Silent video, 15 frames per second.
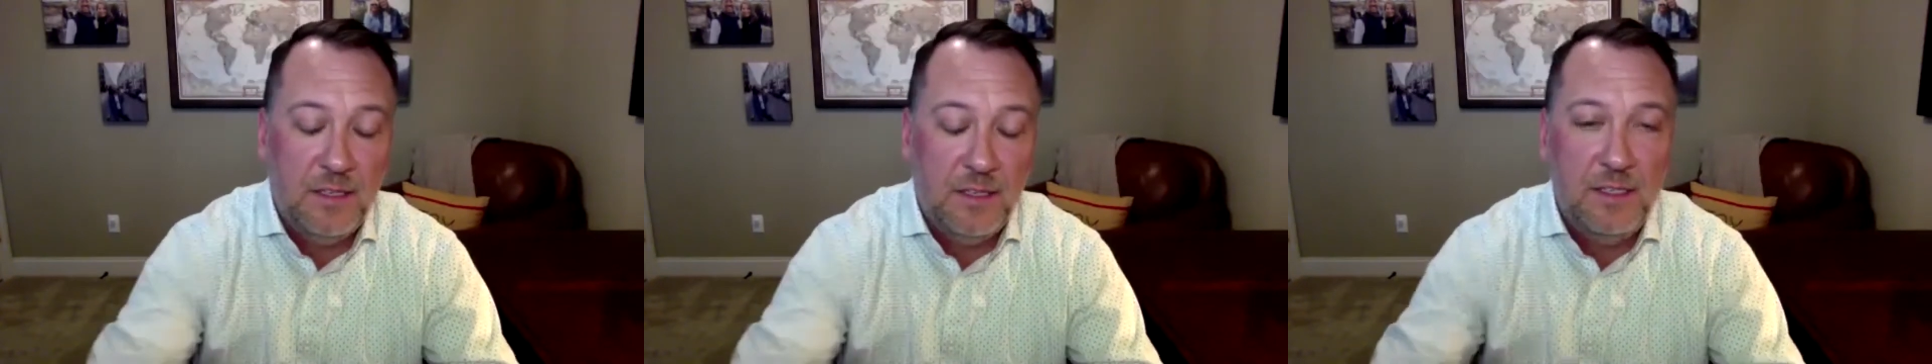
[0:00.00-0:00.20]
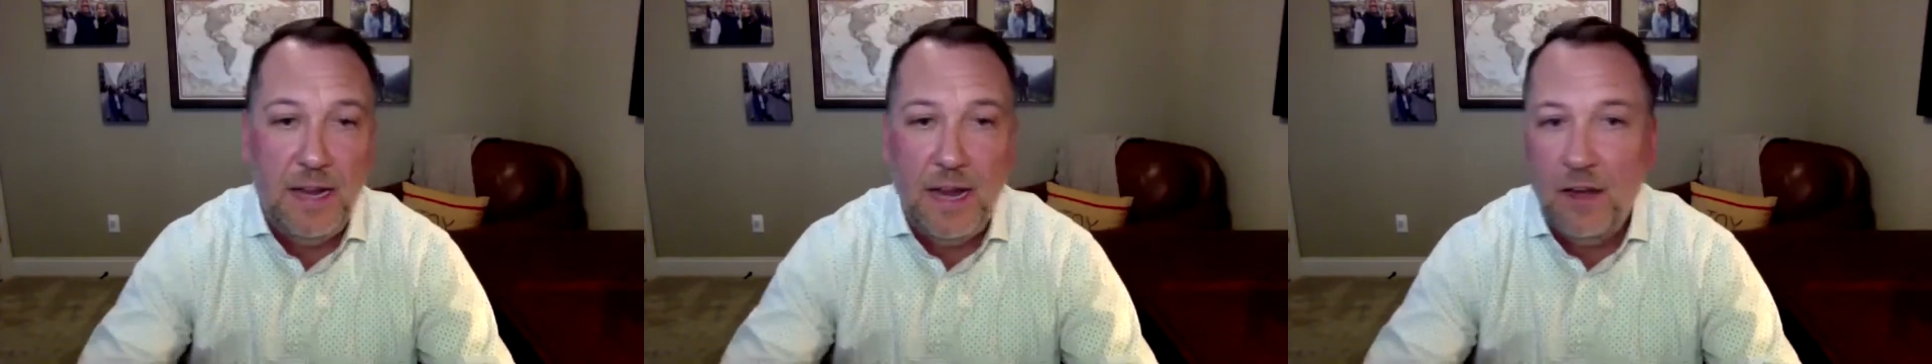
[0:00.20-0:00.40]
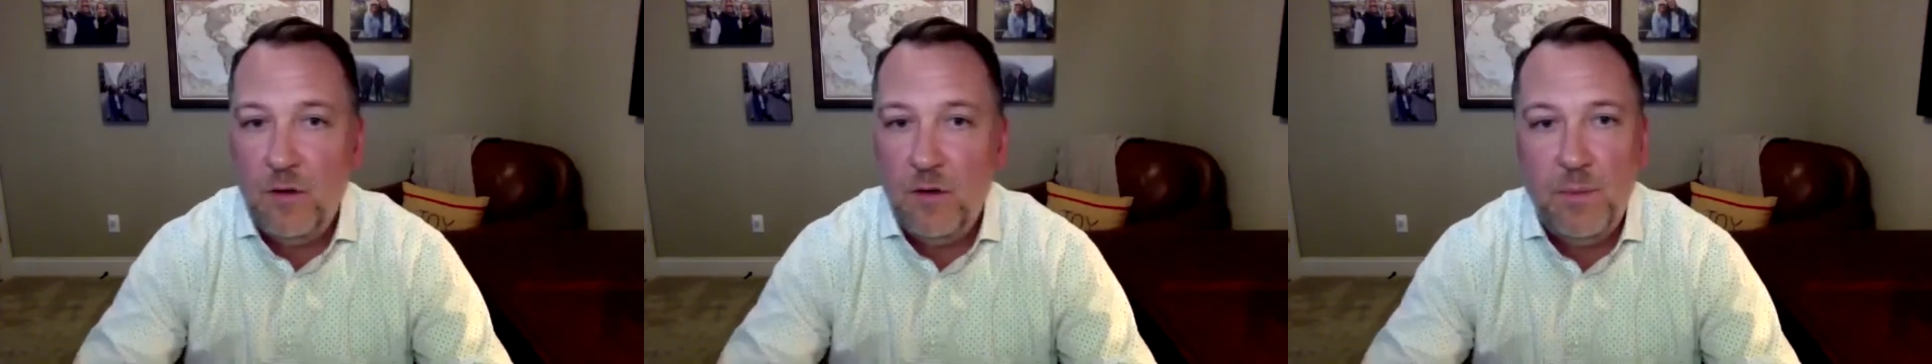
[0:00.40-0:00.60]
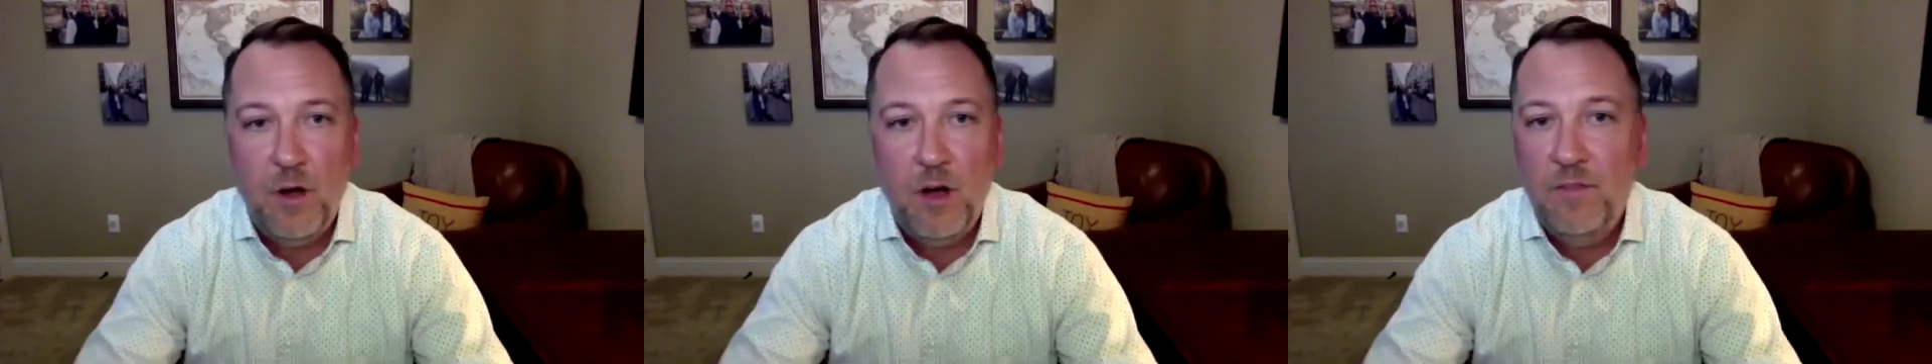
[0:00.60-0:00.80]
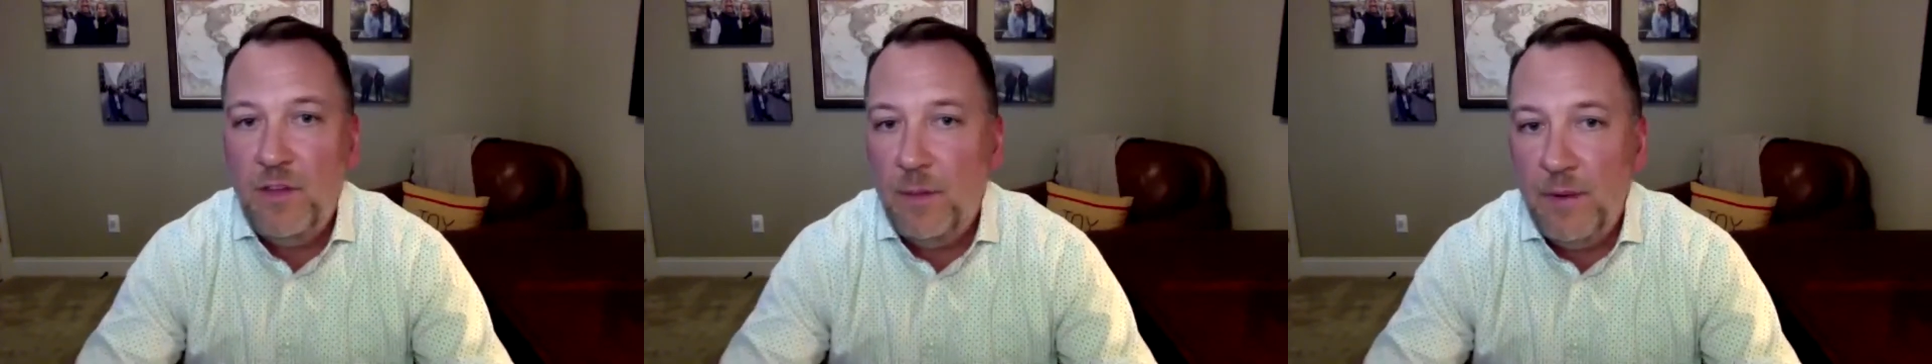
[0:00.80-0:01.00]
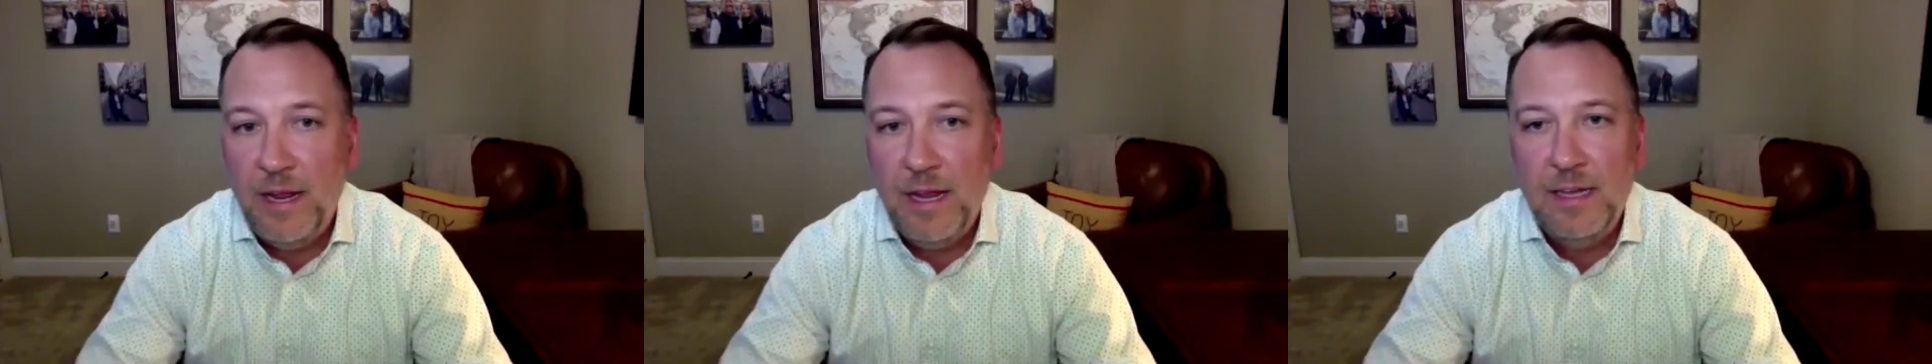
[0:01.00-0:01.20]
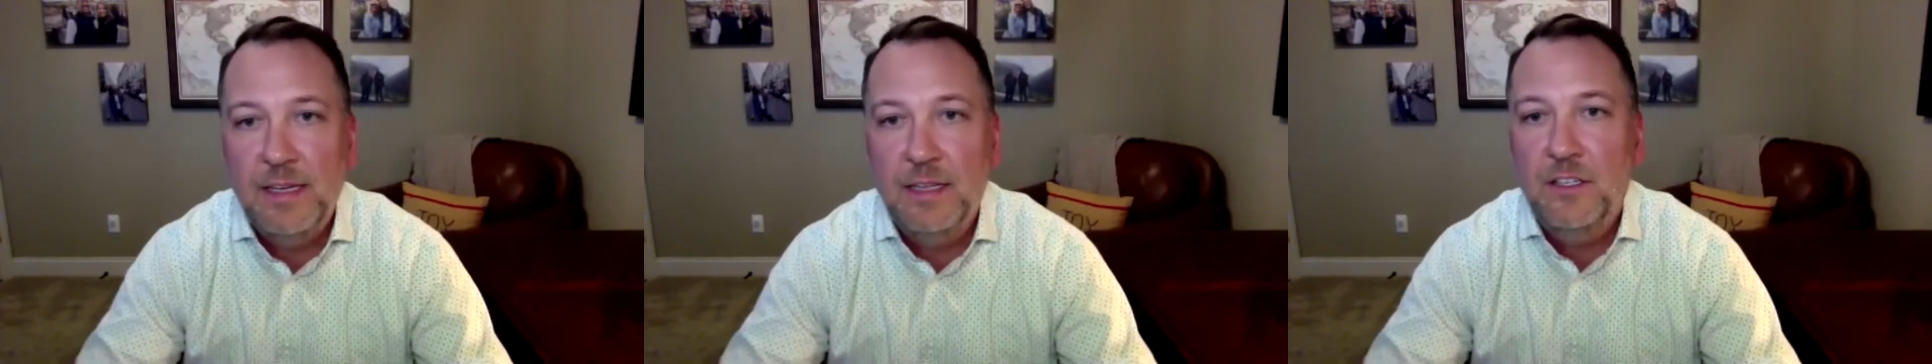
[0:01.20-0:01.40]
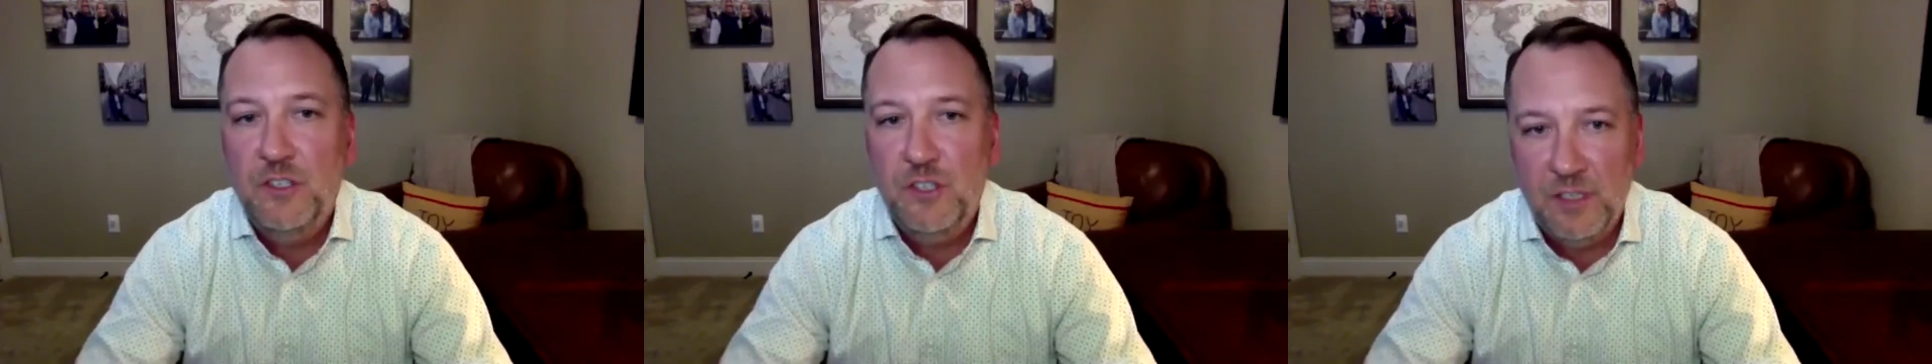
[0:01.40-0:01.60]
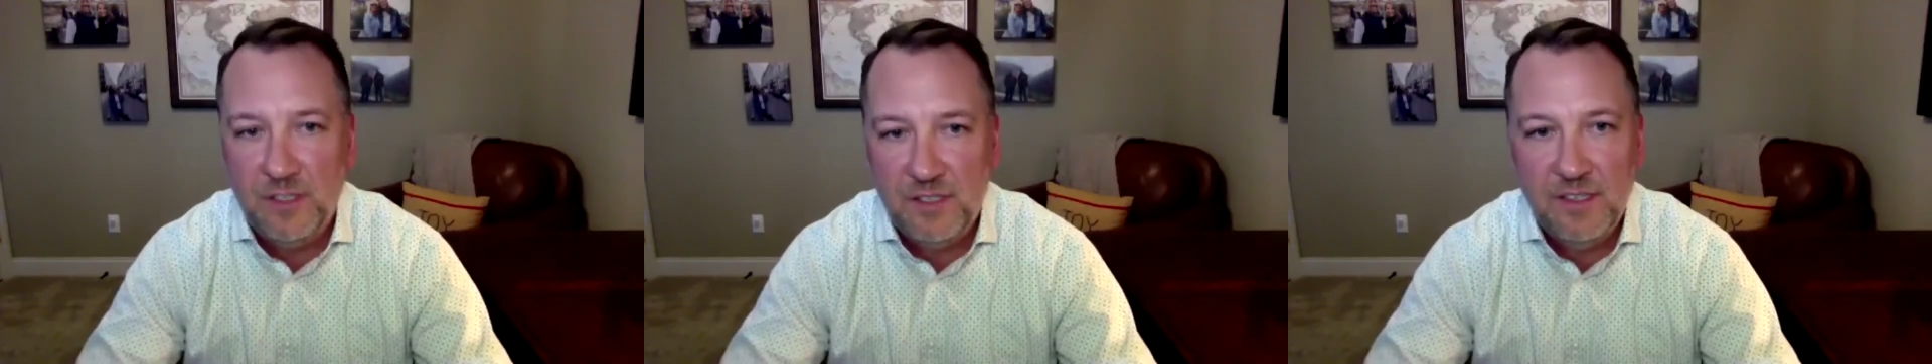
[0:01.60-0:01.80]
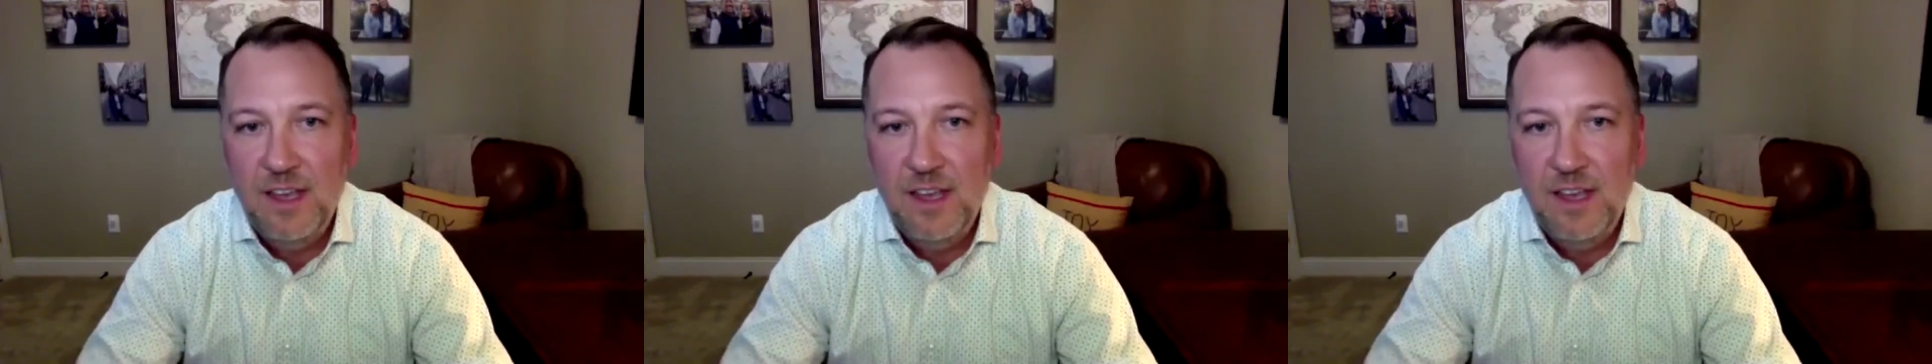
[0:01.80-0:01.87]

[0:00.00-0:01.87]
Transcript: a standard part of M&A diligence.